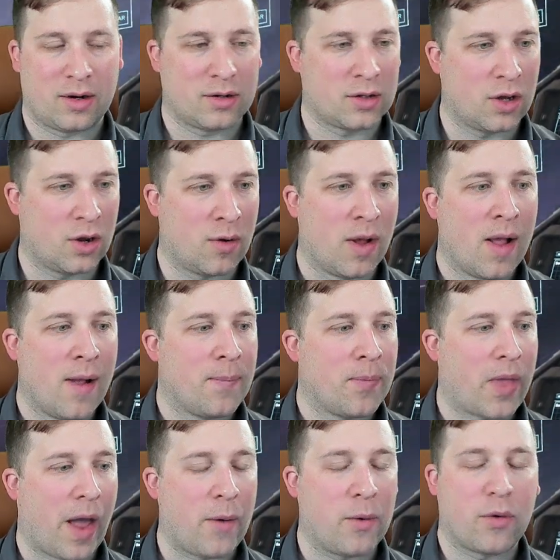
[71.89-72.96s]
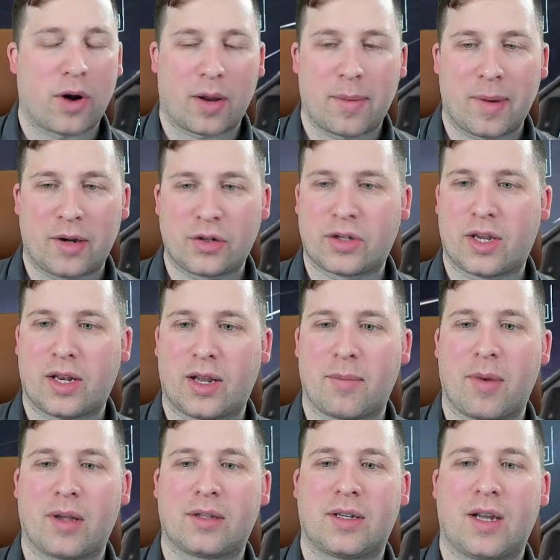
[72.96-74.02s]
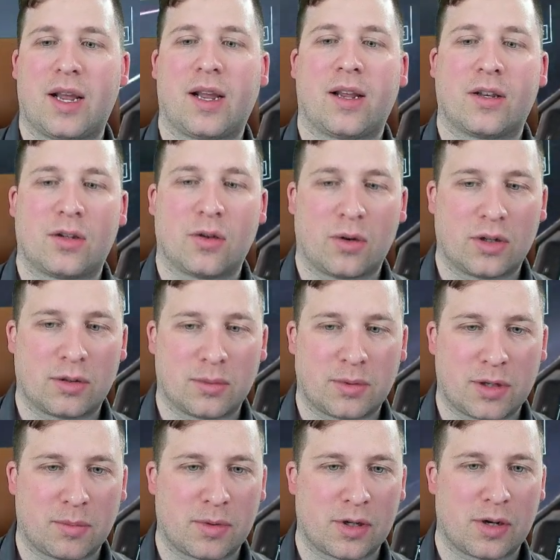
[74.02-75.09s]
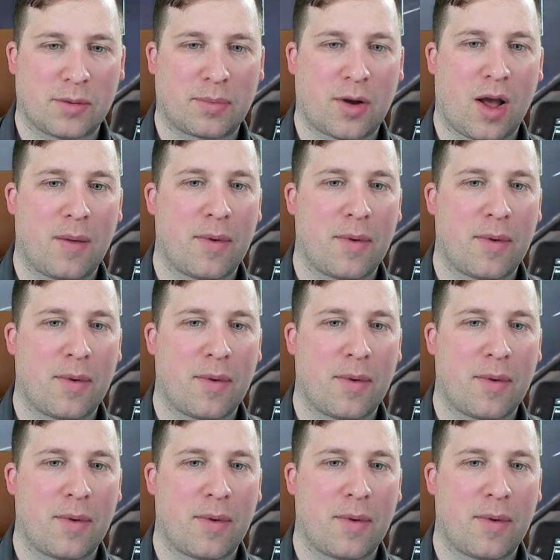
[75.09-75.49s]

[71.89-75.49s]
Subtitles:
So I would recommend just getting a Mustang, doing some ship-to-ship combat,